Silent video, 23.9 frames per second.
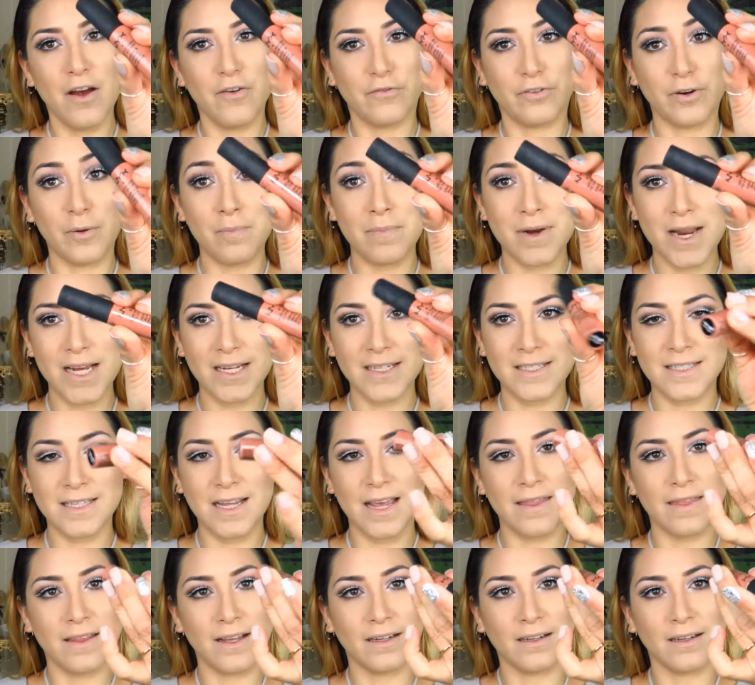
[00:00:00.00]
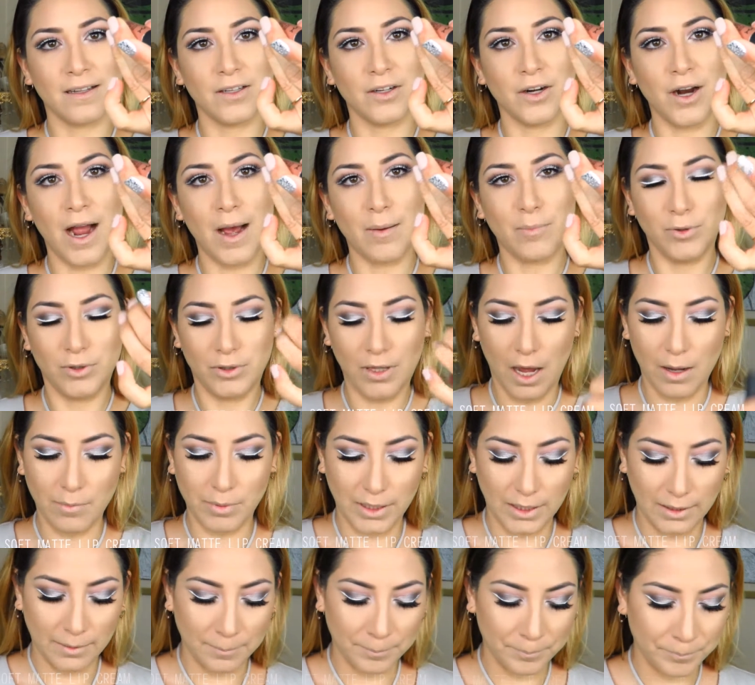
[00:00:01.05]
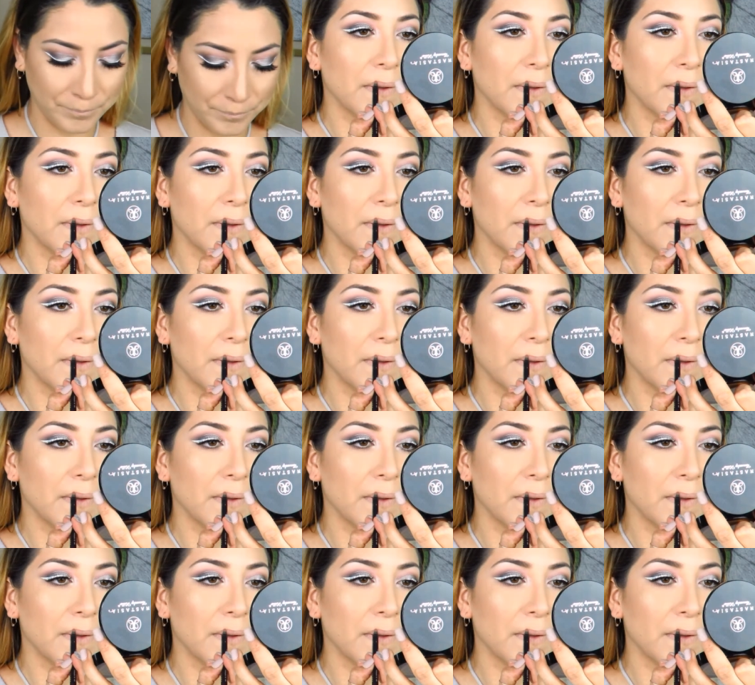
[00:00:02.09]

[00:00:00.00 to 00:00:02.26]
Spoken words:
from NYX in the color Abu Dhabi.